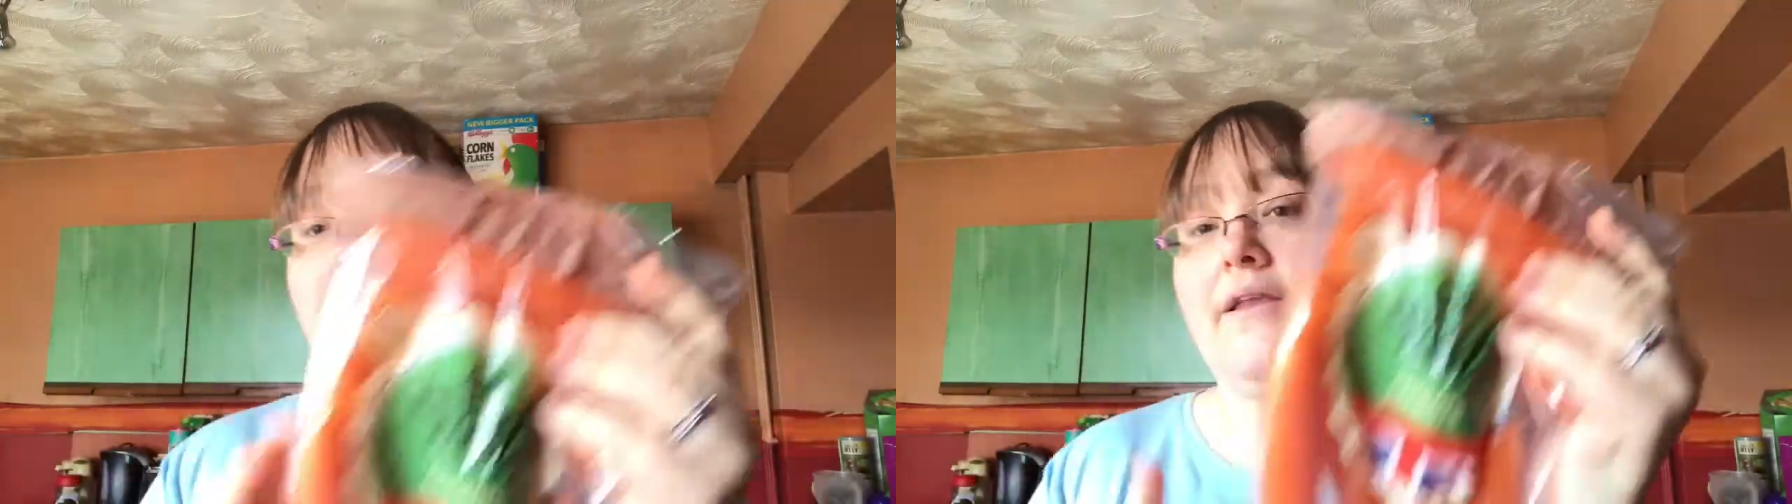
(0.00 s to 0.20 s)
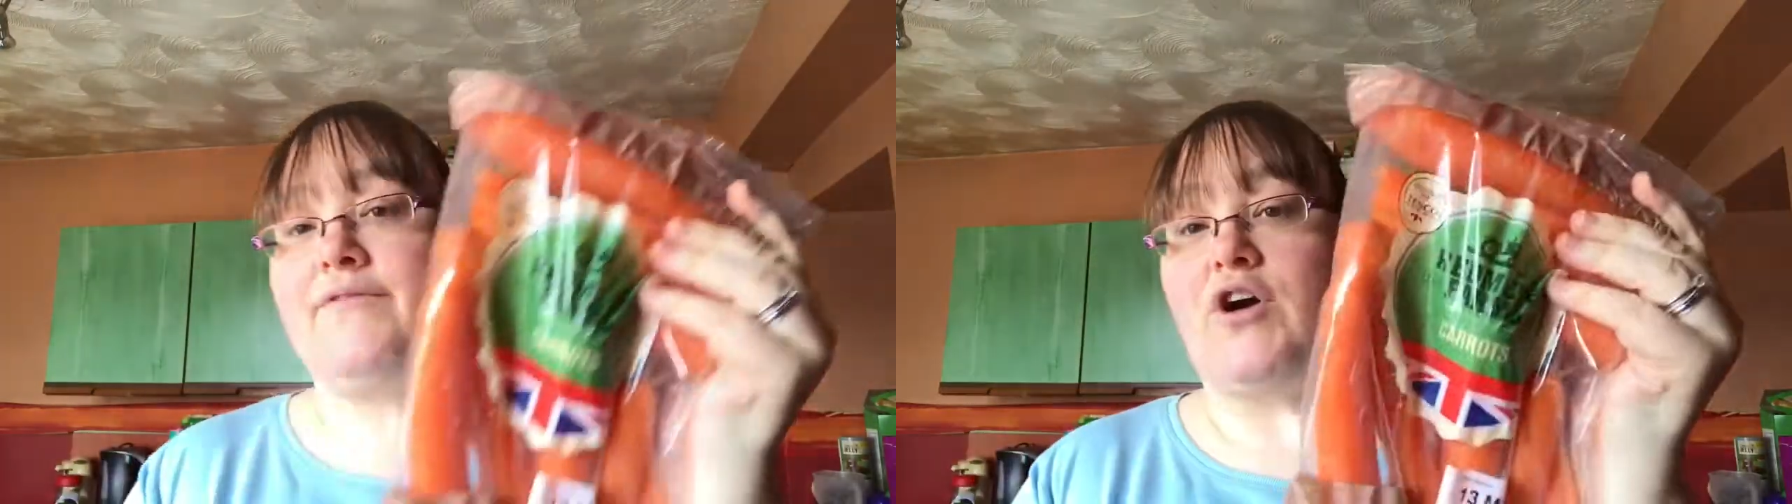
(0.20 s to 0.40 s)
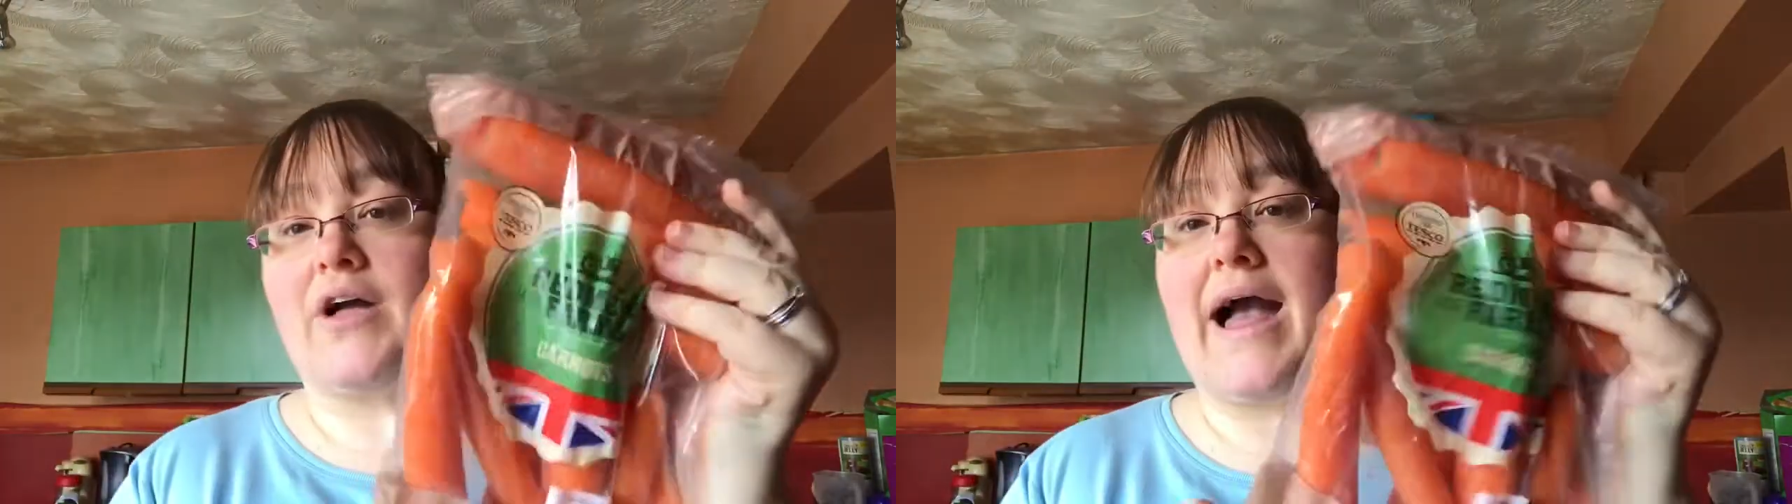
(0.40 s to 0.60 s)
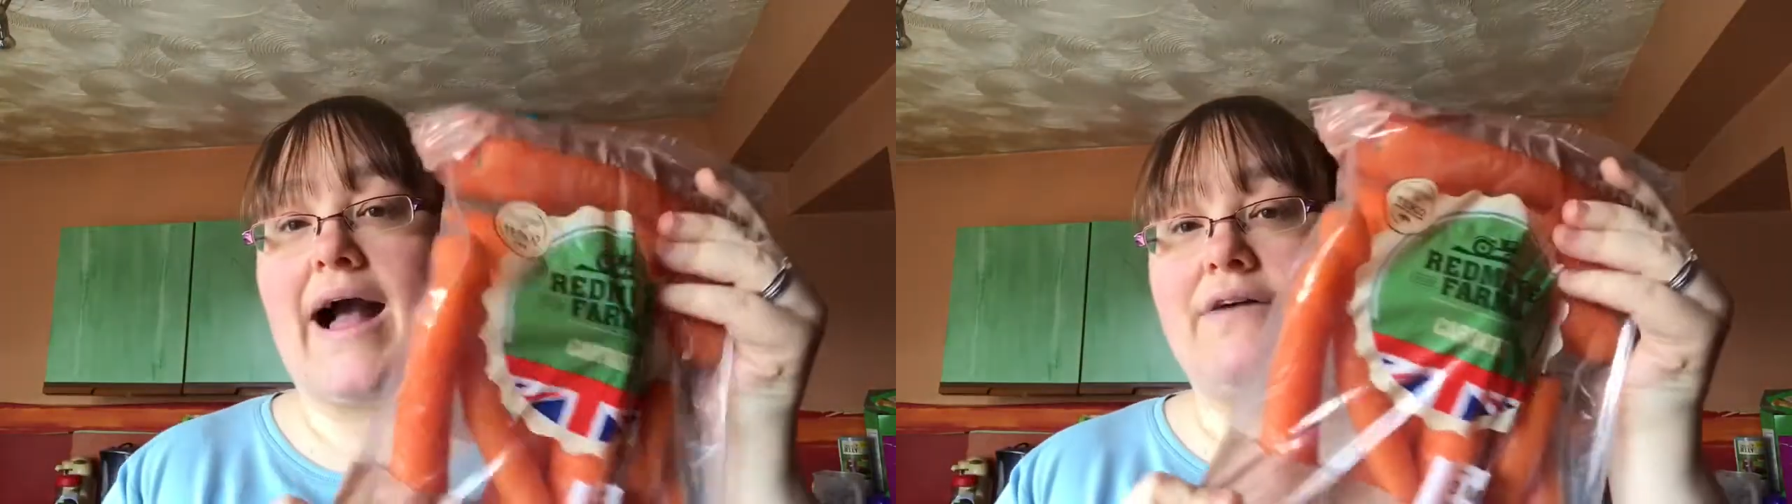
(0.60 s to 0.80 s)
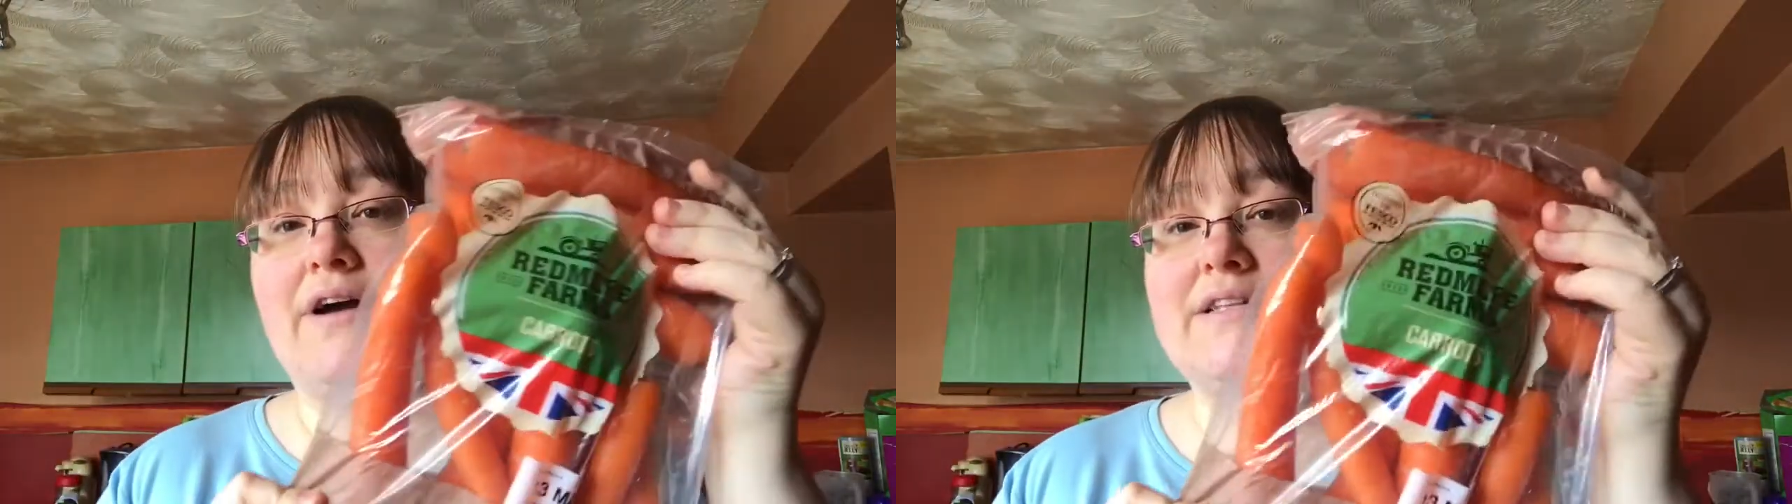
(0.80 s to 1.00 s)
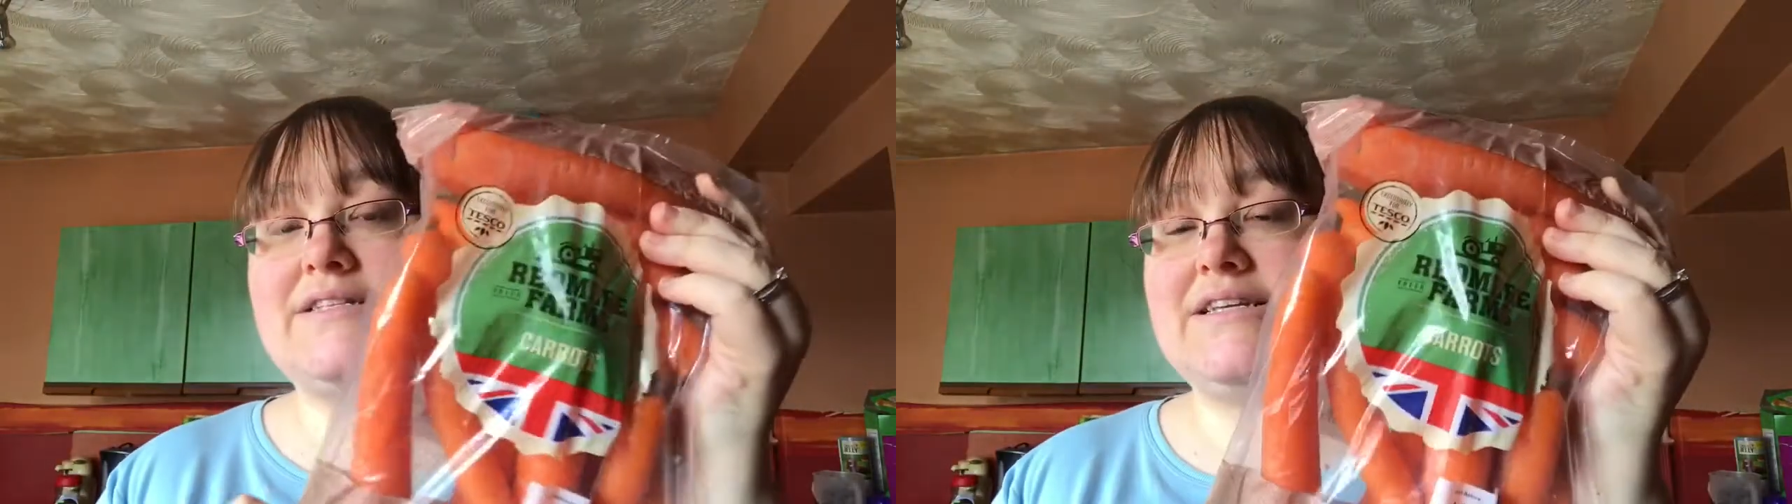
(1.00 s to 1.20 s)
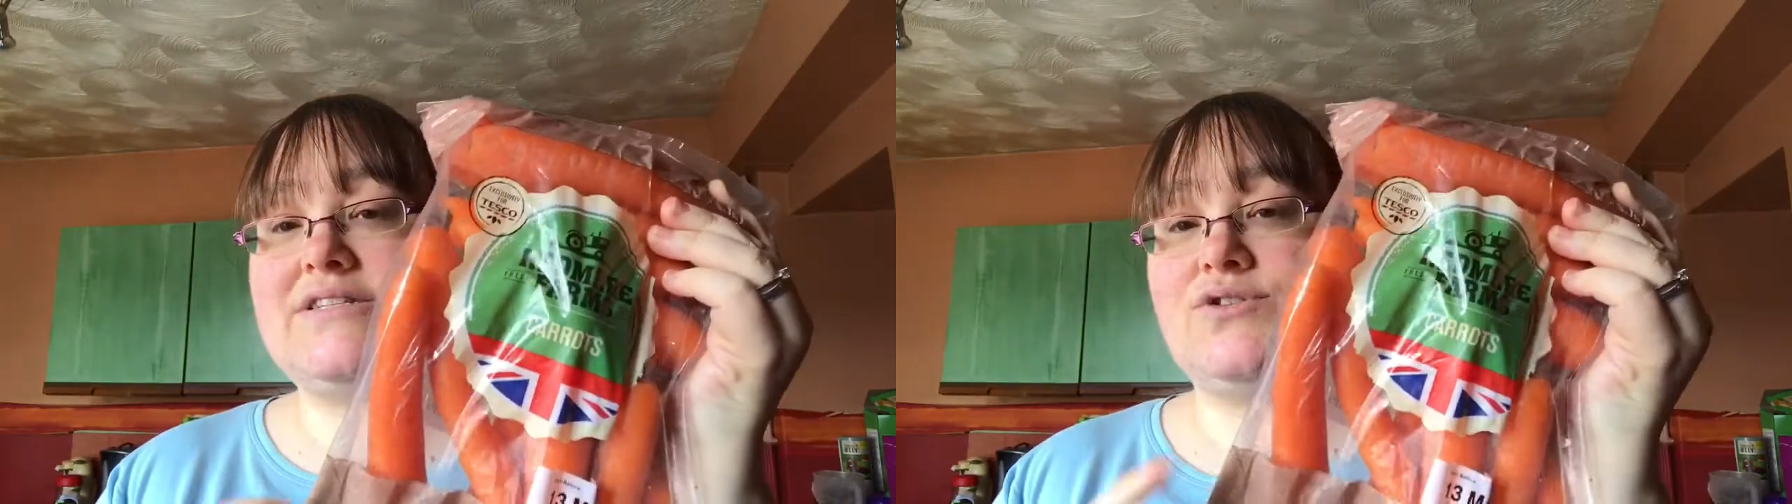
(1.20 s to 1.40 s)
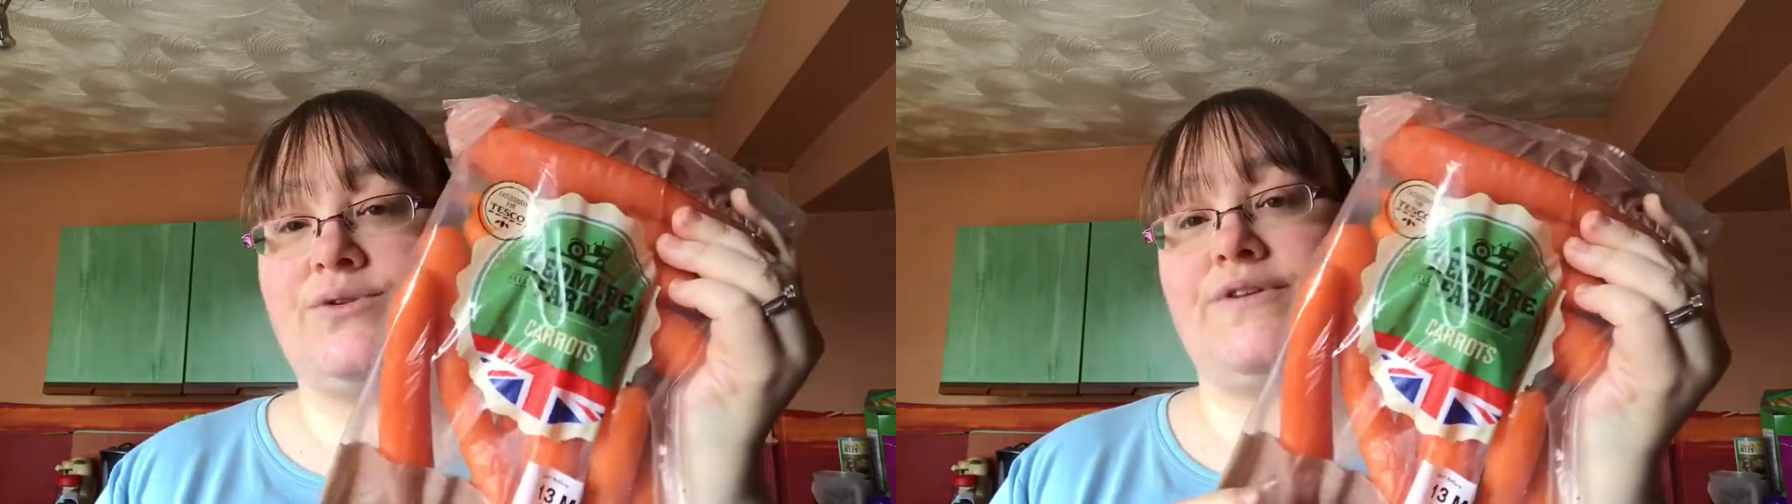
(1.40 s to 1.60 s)
And I've got carrots.
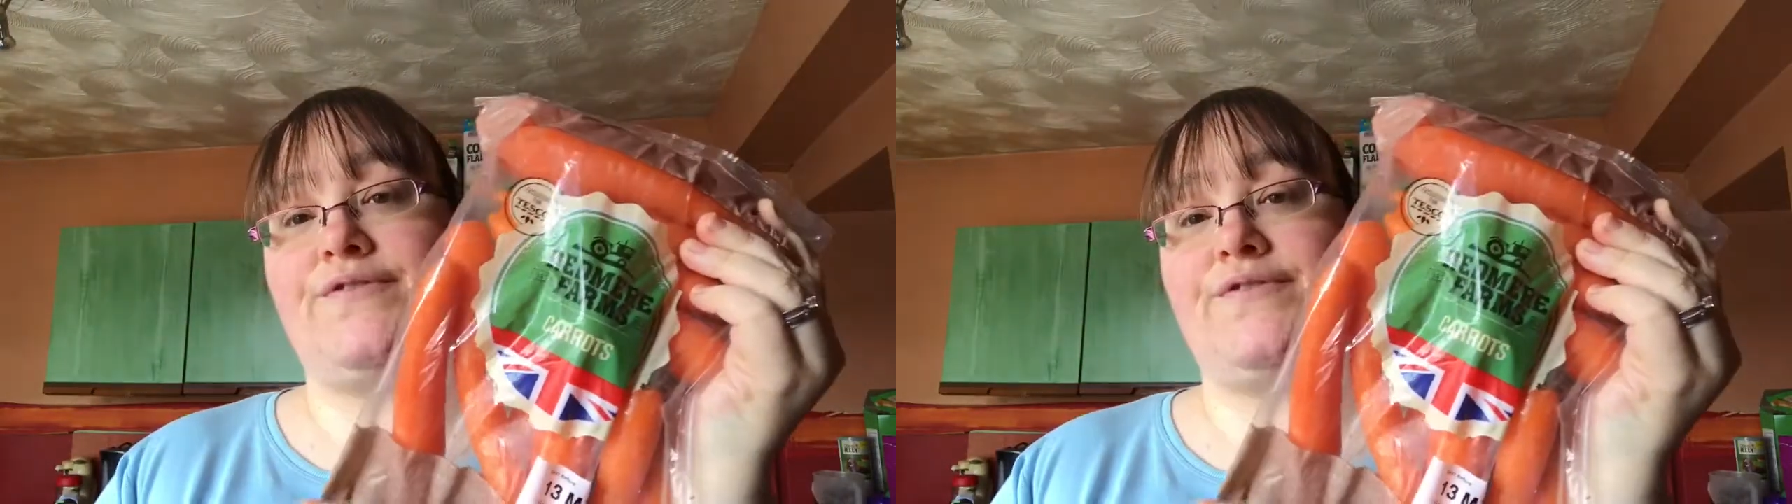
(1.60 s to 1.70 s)
These are only